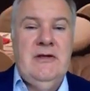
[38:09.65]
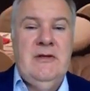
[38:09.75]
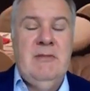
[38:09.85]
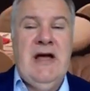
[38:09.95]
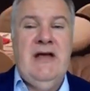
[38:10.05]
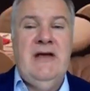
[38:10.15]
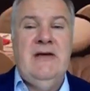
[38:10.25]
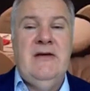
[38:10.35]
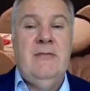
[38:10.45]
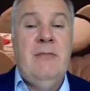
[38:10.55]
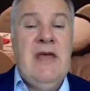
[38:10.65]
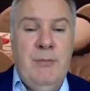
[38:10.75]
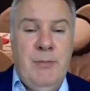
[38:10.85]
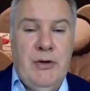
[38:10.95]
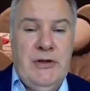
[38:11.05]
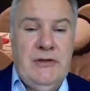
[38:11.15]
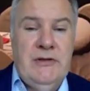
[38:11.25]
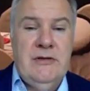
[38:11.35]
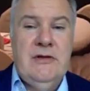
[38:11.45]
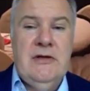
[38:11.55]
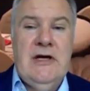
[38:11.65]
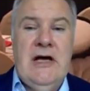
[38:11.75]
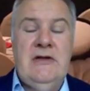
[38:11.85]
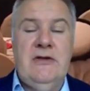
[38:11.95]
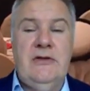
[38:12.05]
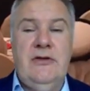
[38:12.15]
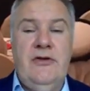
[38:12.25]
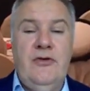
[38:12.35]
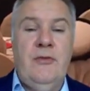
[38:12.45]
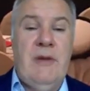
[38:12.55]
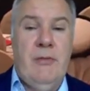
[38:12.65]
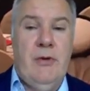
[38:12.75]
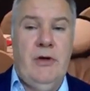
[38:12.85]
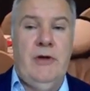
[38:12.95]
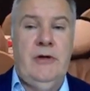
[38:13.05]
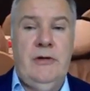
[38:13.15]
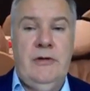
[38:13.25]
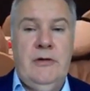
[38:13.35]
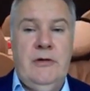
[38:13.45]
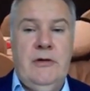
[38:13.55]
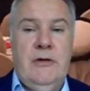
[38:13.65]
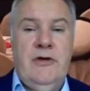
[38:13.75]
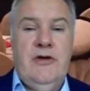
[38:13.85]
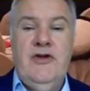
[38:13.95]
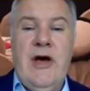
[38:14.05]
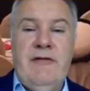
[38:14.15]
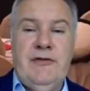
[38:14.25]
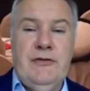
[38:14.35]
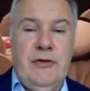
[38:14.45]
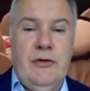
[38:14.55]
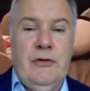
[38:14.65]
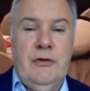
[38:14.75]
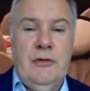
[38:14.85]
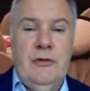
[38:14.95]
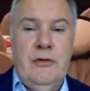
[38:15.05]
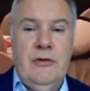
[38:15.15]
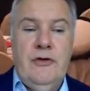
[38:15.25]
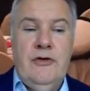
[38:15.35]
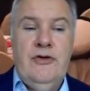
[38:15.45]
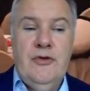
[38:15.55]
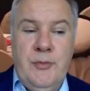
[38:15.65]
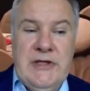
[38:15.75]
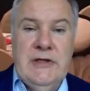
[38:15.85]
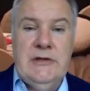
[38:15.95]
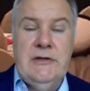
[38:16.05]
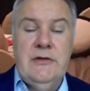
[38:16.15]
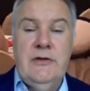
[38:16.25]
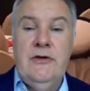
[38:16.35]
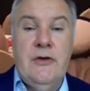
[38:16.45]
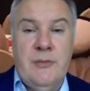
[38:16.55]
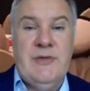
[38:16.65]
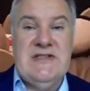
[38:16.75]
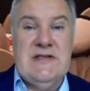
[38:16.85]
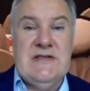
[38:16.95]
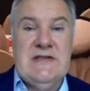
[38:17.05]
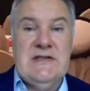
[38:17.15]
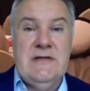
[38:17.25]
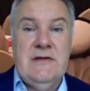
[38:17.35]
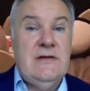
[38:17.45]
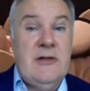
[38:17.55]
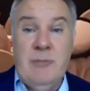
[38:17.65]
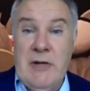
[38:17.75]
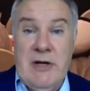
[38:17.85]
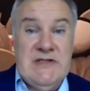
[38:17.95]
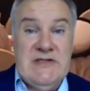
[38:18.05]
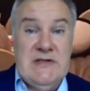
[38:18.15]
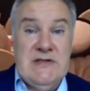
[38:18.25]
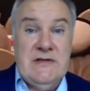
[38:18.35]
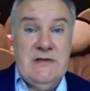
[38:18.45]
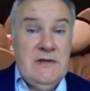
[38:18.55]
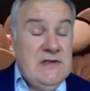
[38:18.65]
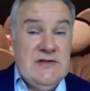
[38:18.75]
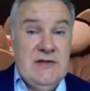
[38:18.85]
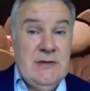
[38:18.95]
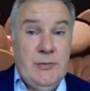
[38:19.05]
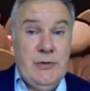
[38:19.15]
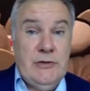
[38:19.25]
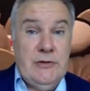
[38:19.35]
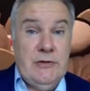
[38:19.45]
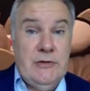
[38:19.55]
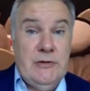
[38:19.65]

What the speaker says: My main point, I told the new member, you have to know you build your business, not my business. It's really important.